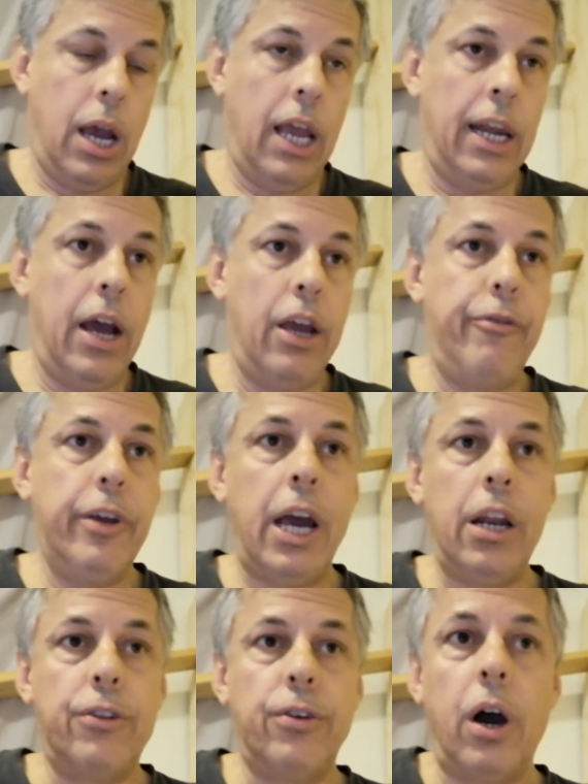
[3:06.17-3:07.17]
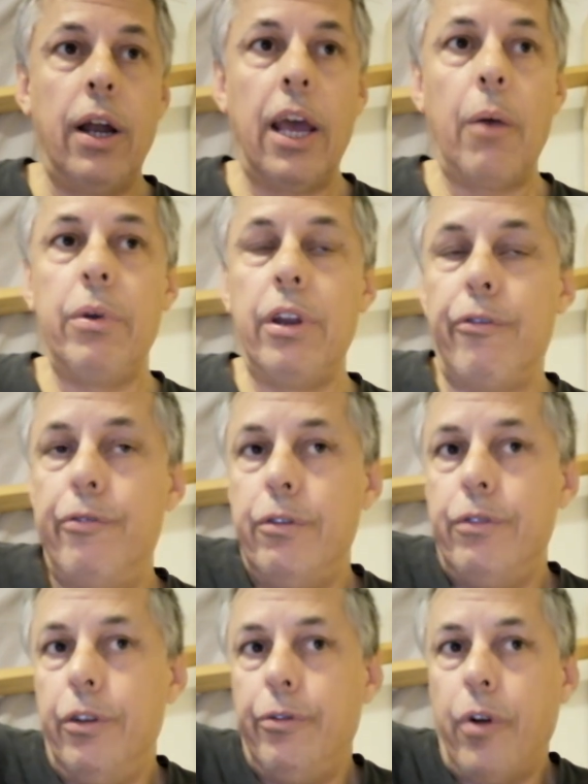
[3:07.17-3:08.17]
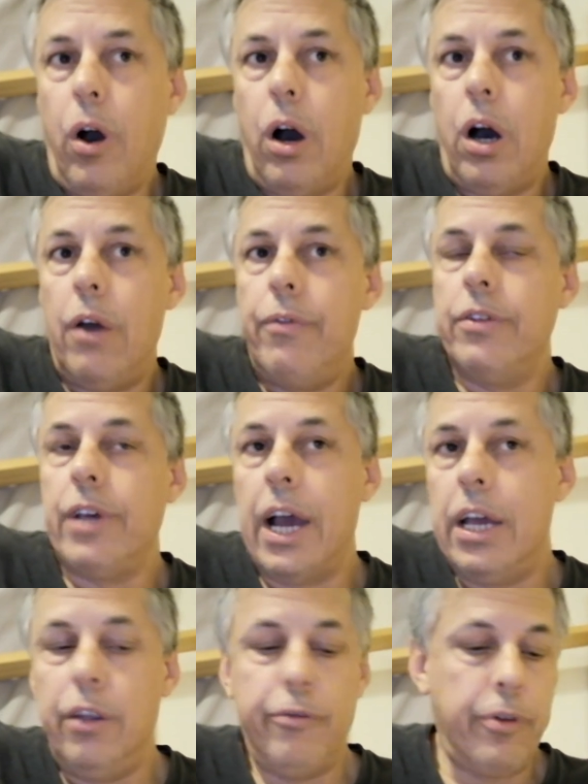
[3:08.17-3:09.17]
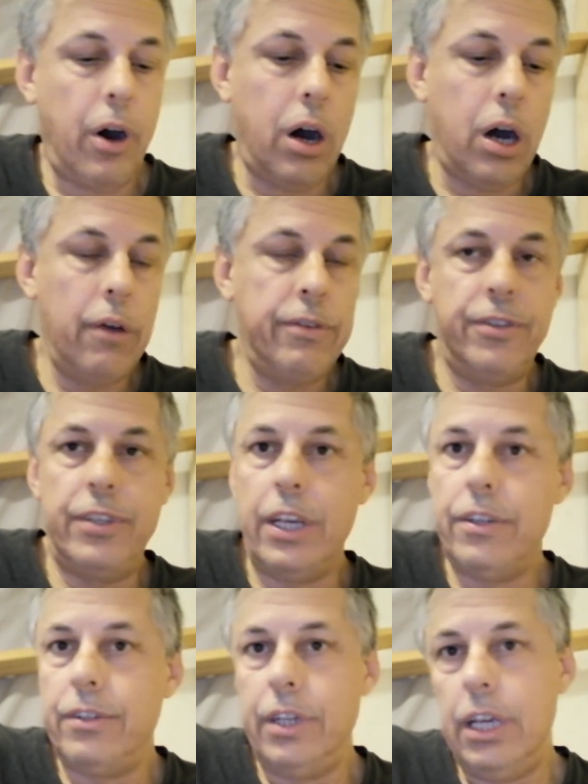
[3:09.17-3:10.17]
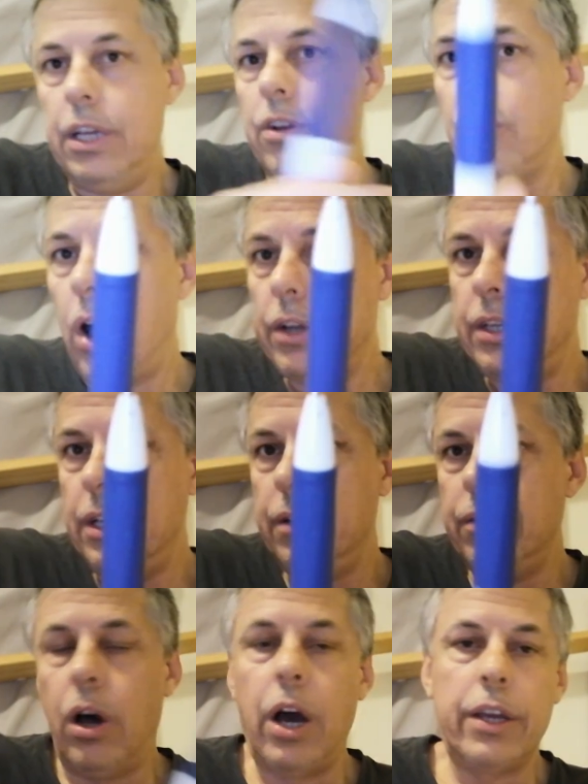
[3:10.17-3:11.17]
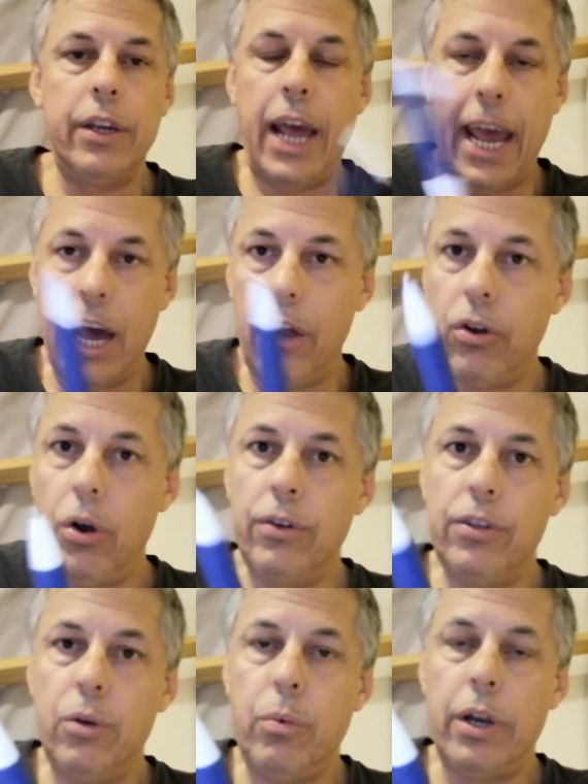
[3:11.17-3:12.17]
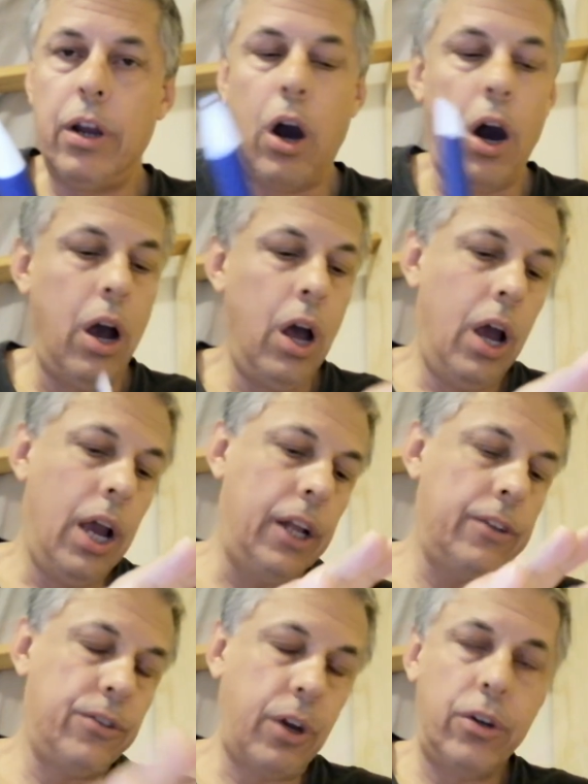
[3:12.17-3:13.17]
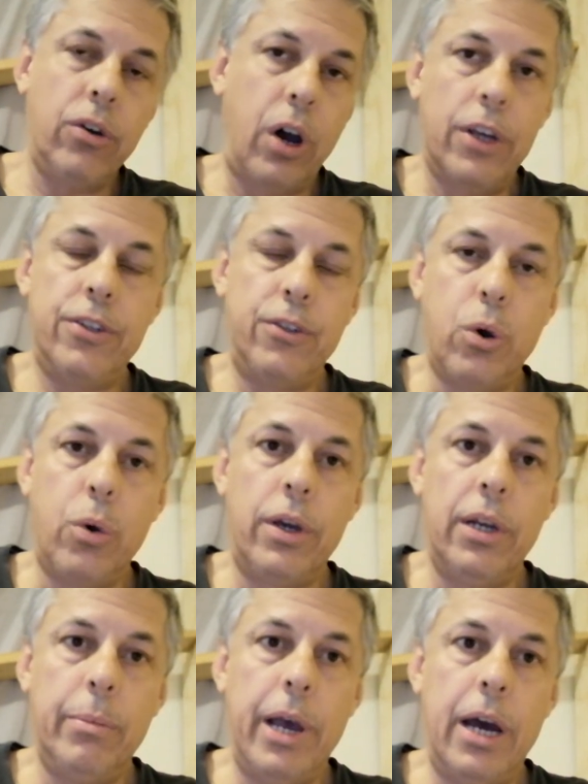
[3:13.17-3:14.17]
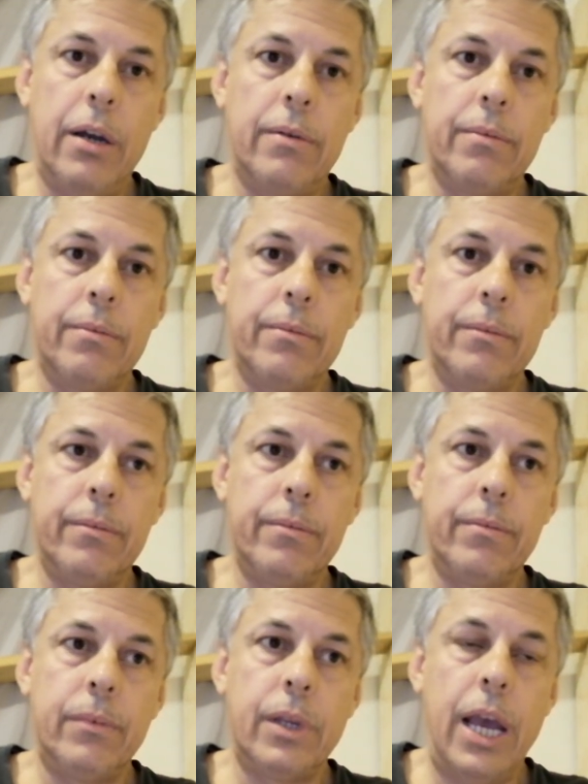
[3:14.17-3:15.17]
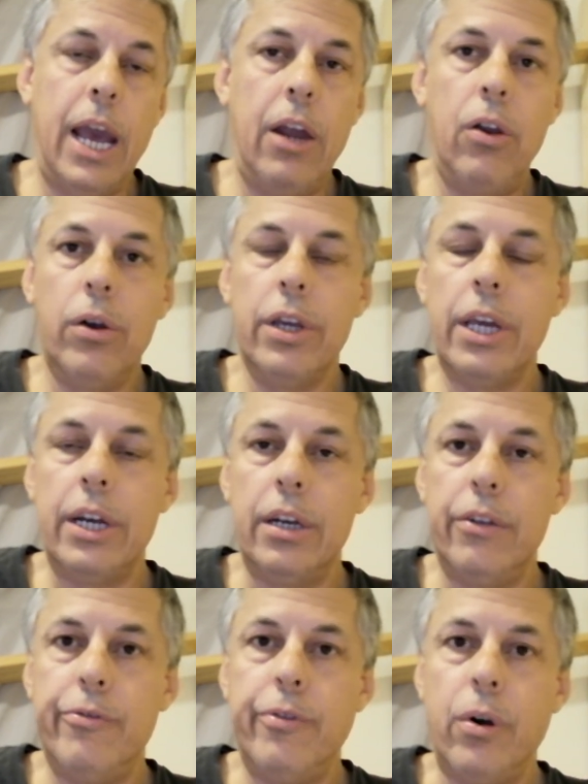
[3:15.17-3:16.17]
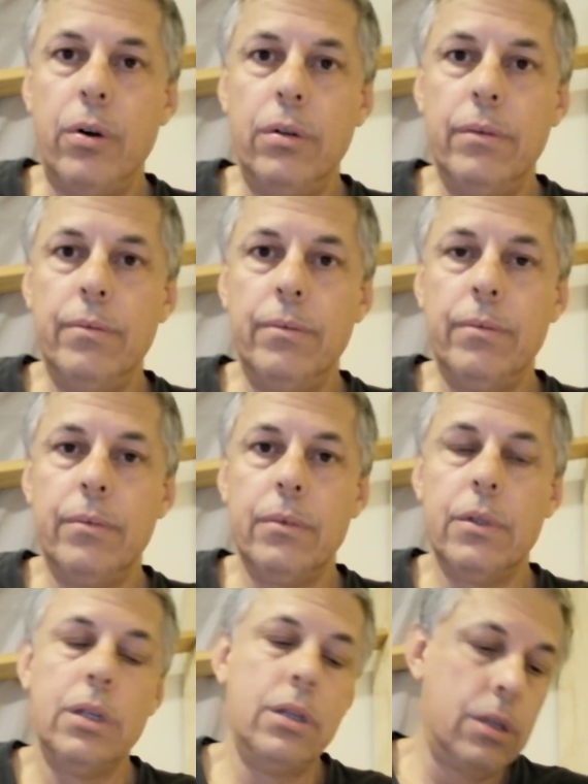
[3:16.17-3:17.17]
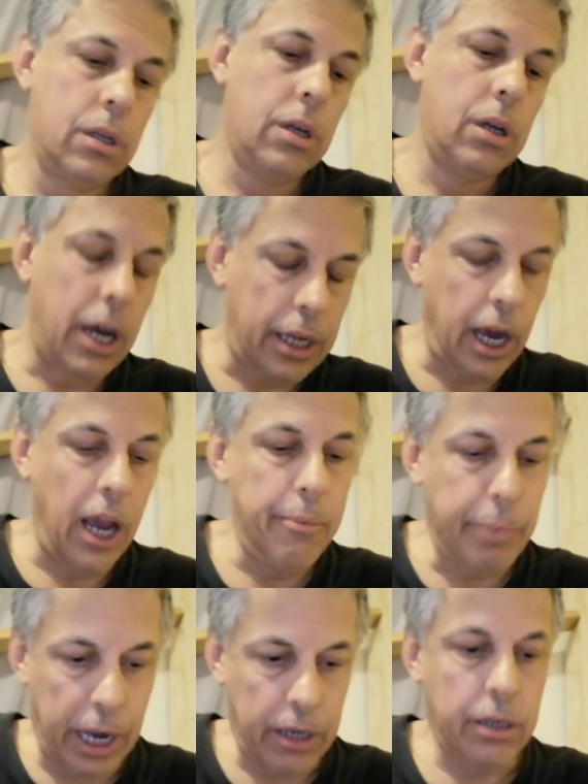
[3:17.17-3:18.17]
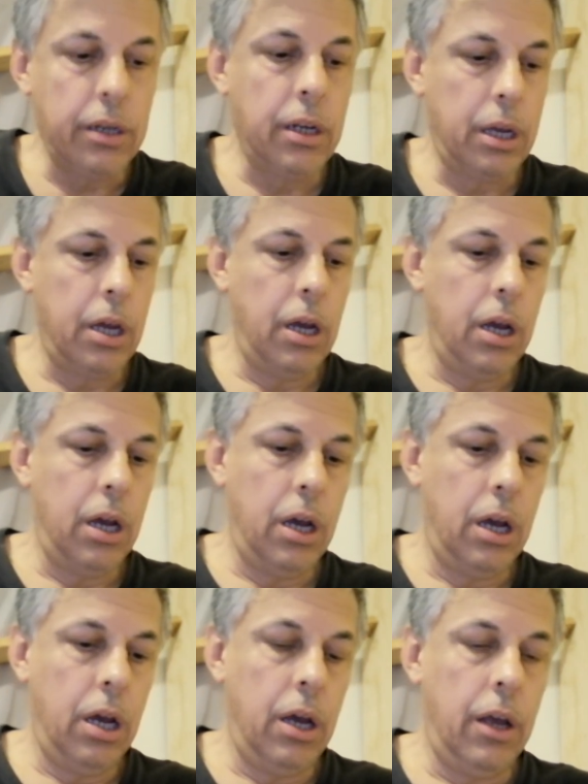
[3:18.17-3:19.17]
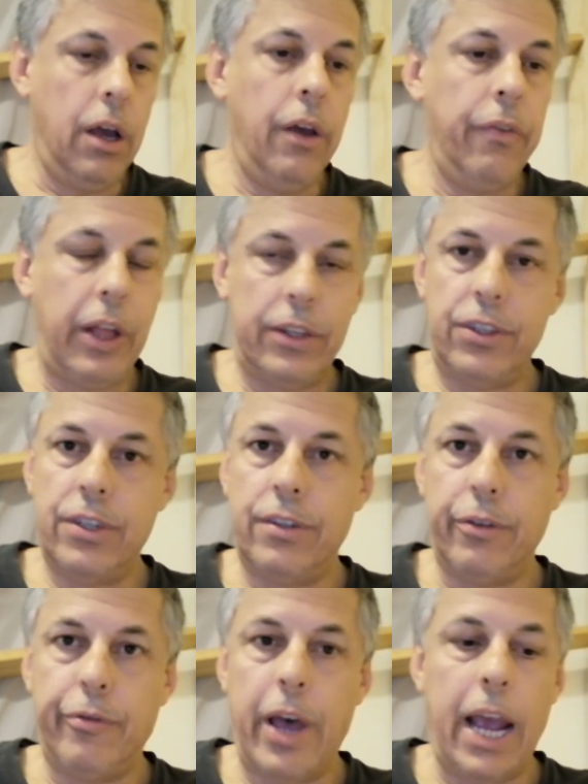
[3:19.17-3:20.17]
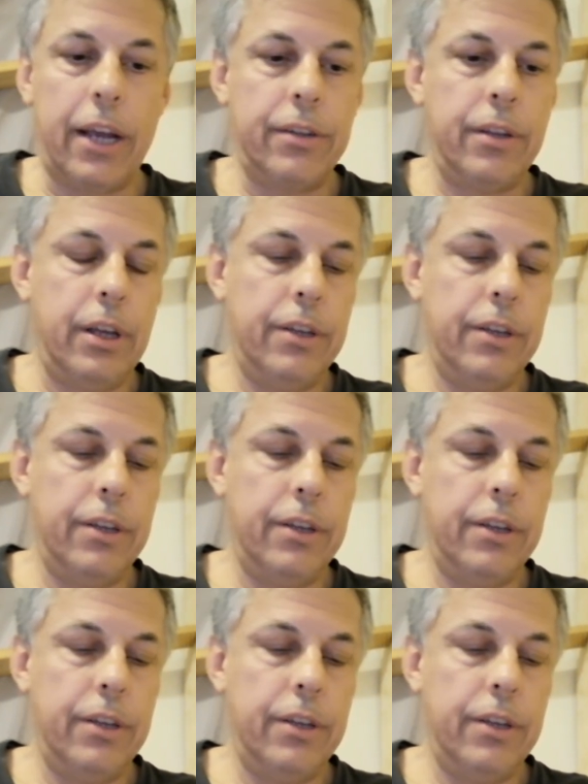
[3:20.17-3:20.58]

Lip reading: Now, if you go to Thailand when you're 55, there's 85, 60, 90. Like, how long do you want? It's not nice talking about how long you're going to live for. Okay, but that's just a fact.